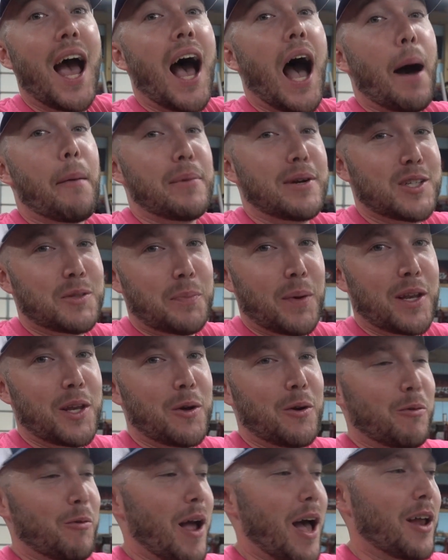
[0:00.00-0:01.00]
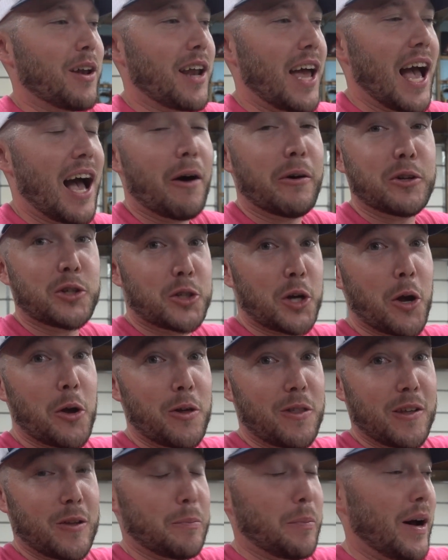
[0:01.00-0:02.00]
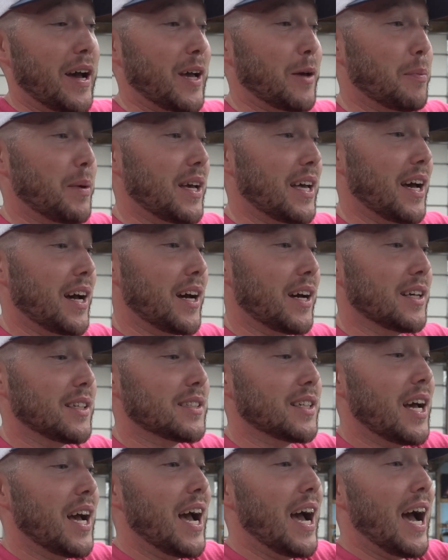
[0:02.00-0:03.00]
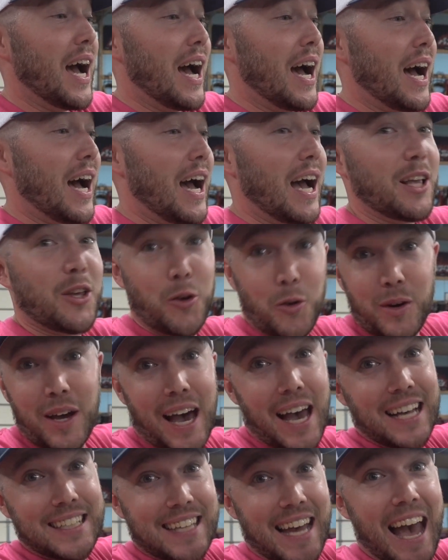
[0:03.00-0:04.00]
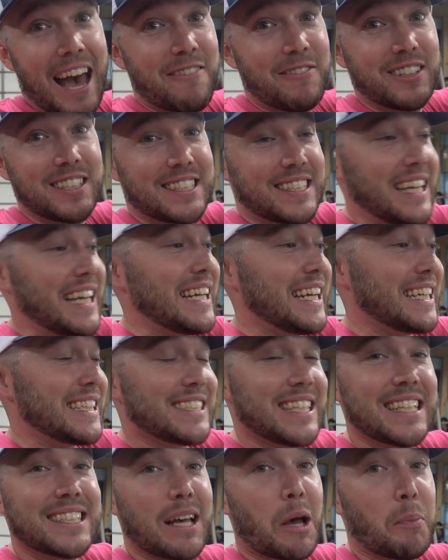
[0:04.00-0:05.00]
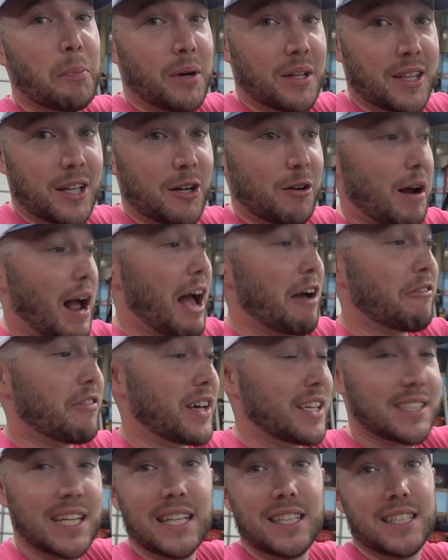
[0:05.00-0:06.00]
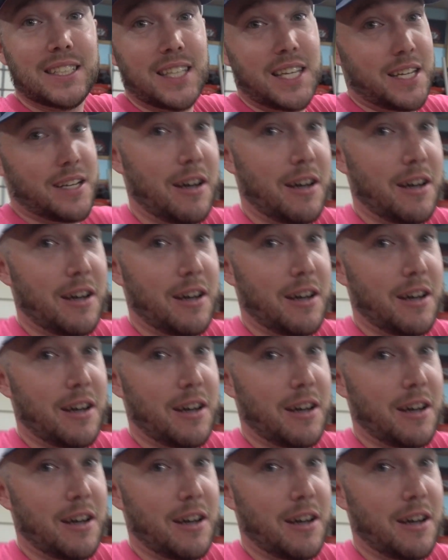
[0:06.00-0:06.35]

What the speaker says: I'm gonna spin you around now and show you this bike because you guys haven't seen it since I put the graphics and the seat